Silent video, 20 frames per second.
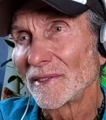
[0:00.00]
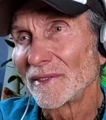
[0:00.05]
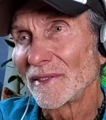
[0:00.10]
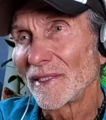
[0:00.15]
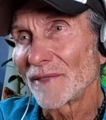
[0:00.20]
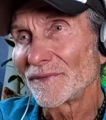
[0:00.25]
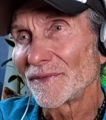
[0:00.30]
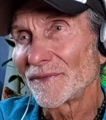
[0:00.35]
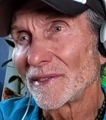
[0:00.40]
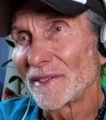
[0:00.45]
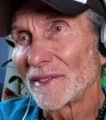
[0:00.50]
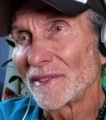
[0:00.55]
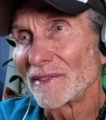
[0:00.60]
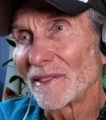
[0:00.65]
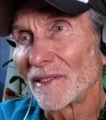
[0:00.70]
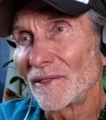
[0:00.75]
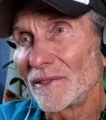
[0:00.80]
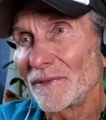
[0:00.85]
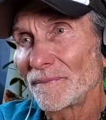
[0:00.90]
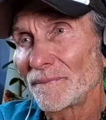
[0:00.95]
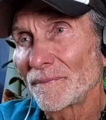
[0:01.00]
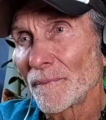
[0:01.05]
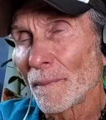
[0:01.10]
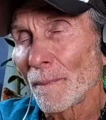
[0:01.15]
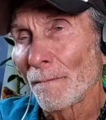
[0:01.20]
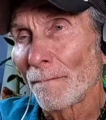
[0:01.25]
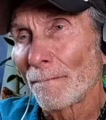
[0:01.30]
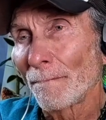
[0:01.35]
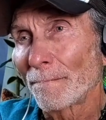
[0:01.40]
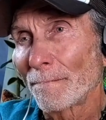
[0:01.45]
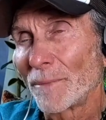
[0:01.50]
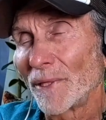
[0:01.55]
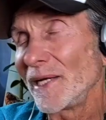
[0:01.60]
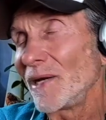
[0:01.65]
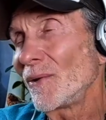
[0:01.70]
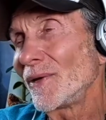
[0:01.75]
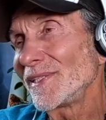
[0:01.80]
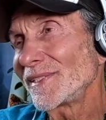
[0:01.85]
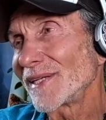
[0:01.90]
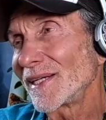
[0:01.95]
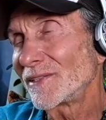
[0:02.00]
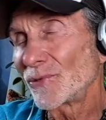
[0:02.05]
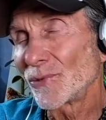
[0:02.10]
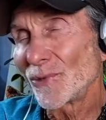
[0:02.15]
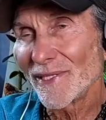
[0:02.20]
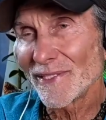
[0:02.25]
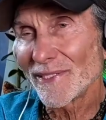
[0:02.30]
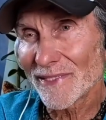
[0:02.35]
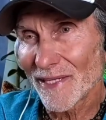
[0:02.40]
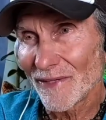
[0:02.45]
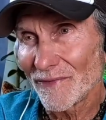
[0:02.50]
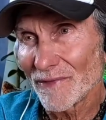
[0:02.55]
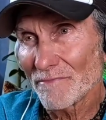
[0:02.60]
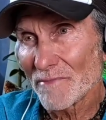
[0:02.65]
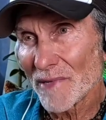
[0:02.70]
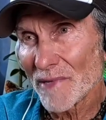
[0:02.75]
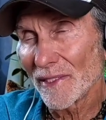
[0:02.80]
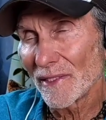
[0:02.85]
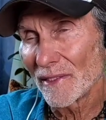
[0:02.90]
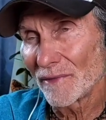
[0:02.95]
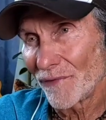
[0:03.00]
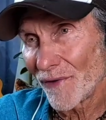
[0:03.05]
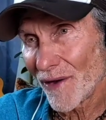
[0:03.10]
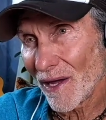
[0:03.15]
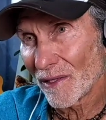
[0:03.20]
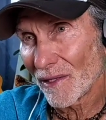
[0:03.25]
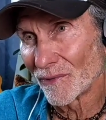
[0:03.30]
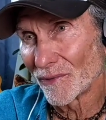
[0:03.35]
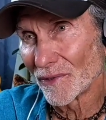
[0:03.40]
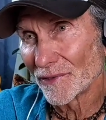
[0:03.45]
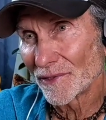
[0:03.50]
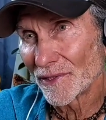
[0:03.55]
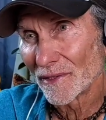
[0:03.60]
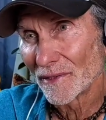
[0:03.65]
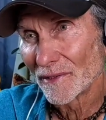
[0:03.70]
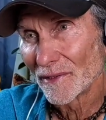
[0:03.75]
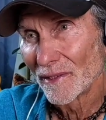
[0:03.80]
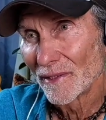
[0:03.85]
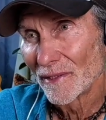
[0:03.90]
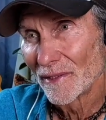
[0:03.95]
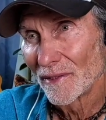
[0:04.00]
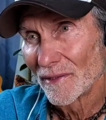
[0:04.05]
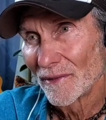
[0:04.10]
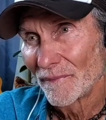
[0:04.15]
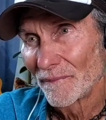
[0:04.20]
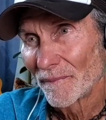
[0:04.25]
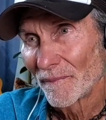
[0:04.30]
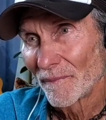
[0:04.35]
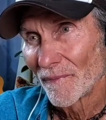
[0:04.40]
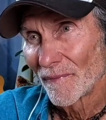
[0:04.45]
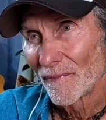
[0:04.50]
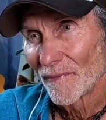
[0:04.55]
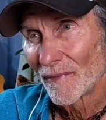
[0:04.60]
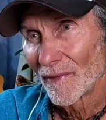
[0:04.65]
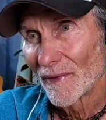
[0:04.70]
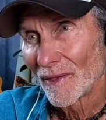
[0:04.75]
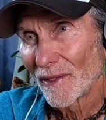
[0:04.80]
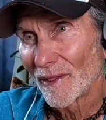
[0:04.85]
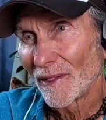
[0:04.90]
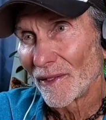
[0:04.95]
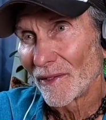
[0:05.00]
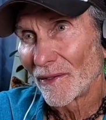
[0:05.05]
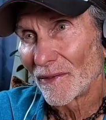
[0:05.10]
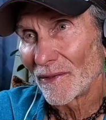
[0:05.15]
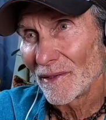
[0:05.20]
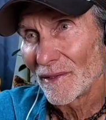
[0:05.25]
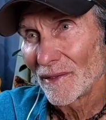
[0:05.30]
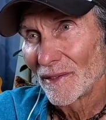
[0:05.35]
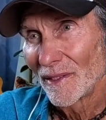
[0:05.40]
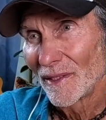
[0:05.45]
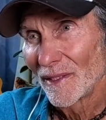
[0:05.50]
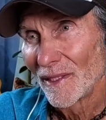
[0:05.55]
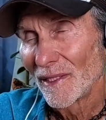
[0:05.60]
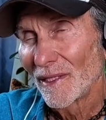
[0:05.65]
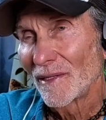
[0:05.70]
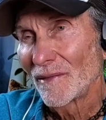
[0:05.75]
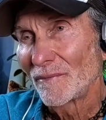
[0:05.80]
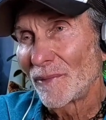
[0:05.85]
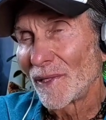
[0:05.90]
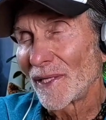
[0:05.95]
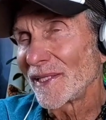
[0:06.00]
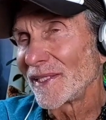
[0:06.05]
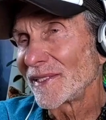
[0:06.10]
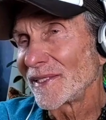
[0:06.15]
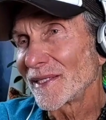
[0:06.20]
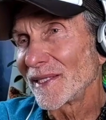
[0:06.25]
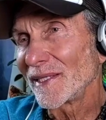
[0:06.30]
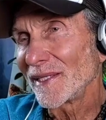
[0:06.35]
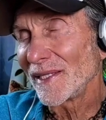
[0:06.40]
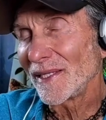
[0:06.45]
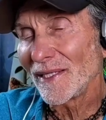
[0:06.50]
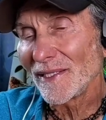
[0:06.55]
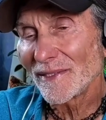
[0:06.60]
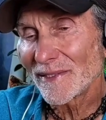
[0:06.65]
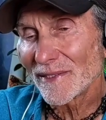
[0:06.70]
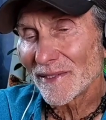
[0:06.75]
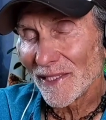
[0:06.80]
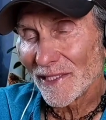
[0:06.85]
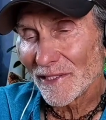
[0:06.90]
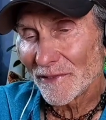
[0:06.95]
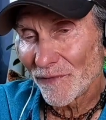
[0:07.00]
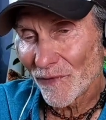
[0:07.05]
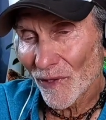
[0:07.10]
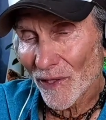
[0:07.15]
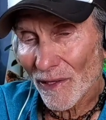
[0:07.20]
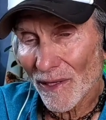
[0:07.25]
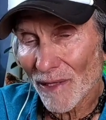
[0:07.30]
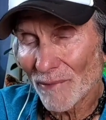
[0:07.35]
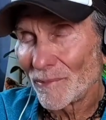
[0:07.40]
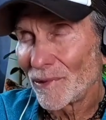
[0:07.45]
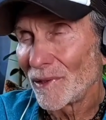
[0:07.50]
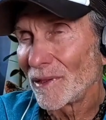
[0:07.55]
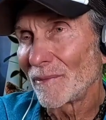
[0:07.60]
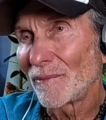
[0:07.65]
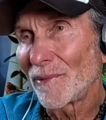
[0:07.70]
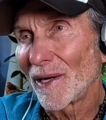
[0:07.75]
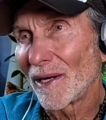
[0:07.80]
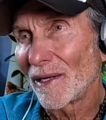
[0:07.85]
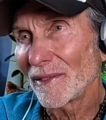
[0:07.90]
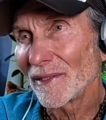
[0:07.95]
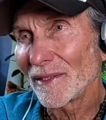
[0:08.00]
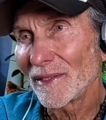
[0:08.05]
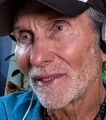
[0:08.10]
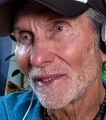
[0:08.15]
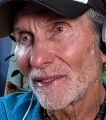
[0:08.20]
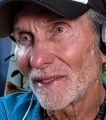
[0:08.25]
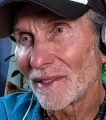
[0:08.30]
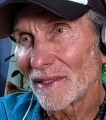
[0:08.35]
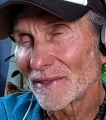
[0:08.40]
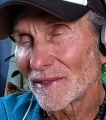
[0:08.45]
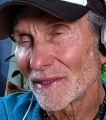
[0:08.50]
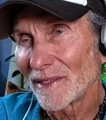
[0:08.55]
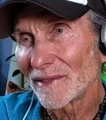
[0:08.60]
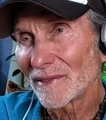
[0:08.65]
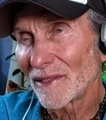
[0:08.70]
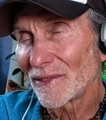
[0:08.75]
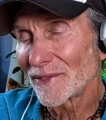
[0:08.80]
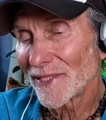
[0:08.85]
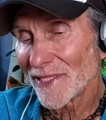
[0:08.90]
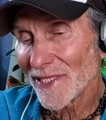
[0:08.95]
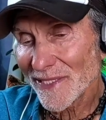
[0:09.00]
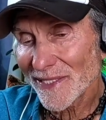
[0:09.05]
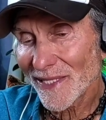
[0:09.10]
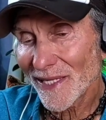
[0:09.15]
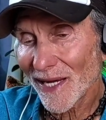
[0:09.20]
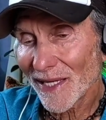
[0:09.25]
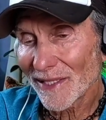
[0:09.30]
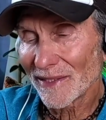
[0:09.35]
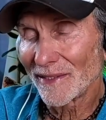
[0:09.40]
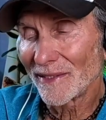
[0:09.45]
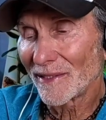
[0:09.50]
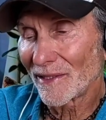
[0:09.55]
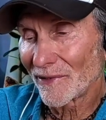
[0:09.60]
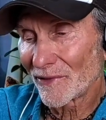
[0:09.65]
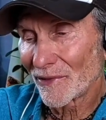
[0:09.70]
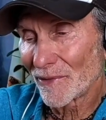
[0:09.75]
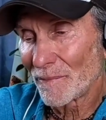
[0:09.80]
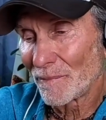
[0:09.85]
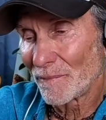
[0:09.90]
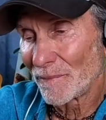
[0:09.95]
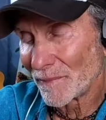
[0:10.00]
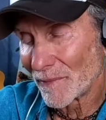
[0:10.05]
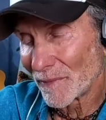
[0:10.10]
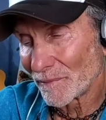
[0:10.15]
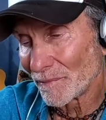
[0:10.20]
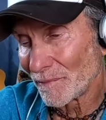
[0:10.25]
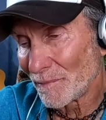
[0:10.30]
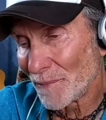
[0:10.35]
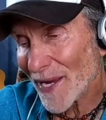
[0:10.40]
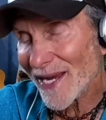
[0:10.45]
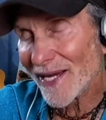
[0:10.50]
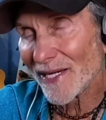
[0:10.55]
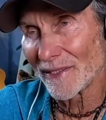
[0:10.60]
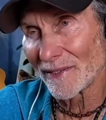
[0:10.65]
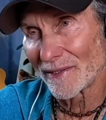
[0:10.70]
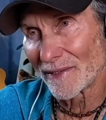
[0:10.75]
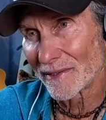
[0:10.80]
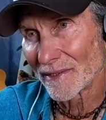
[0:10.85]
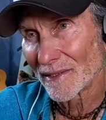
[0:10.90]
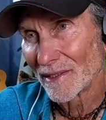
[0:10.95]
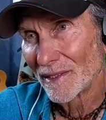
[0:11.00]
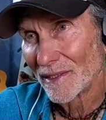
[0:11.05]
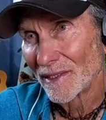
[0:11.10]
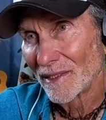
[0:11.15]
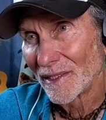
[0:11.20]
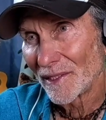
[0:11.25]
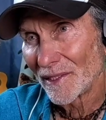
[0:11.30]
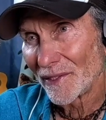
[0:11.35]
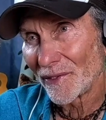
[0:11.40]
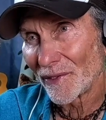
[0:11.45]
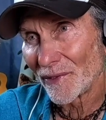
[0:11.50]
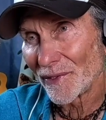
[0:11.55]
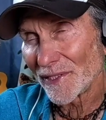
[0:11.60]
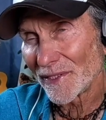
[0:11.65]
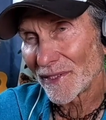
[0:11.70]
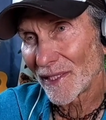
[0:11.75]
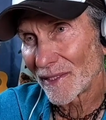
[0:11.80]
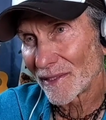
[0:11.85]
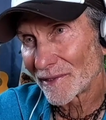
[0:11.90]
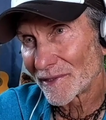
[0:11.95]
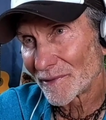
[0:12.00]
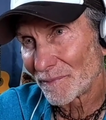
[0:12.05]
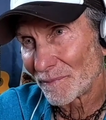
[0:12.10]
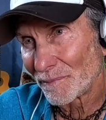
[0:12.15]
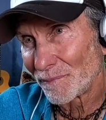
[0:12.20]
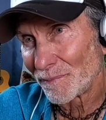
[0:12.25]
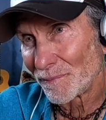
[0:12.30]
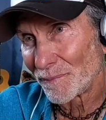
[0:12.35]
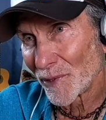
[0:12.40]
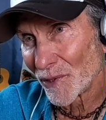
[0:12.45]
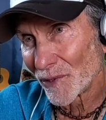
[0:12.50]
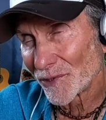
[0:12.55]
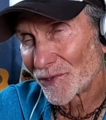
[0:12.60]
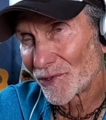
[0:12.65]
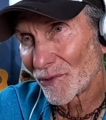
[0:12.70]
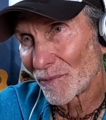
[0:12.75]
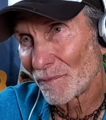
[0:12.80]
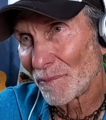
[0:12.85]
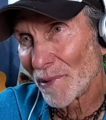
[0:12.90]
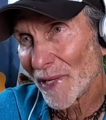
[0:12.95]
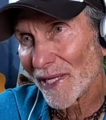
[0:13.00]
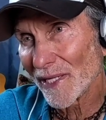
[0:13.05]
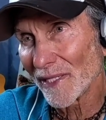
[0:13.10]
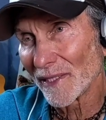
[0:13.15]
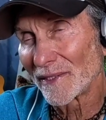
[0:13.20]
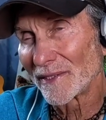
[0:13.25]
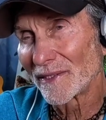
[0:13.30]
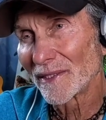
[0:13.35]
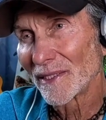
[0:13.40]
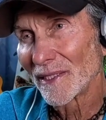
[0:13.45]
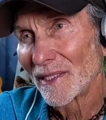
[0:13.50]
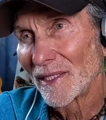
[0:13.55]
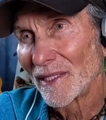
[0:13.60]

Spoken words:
definitely so. But anyway, he's got 27 million followers, but he's very humble about it. He doesn't, because he's got another base, he's got a spiritual base,